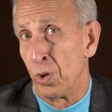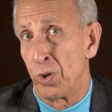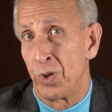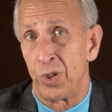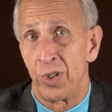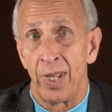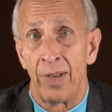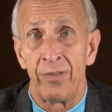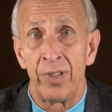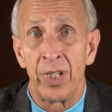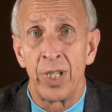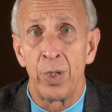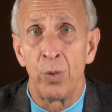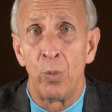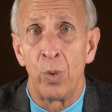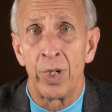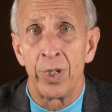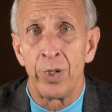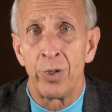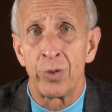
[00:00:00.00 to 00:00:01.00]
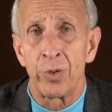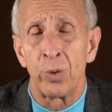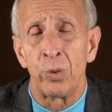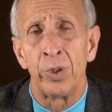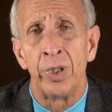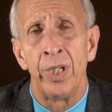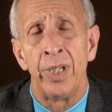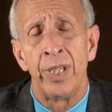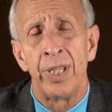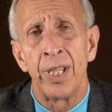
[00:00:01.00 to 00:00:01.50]
71 years
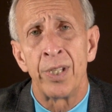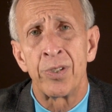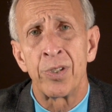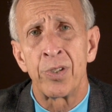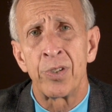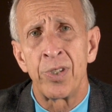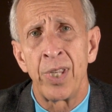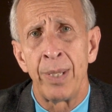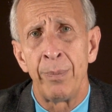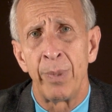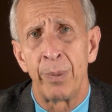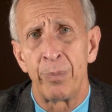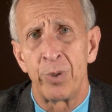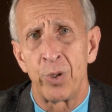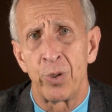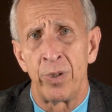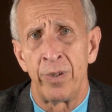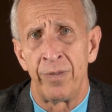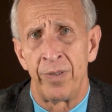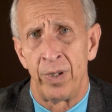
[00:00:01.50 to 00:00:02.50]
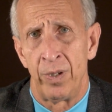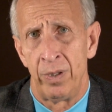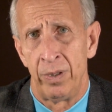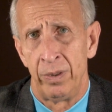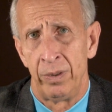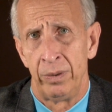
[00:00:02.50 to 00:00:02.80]
old, it's the same observer.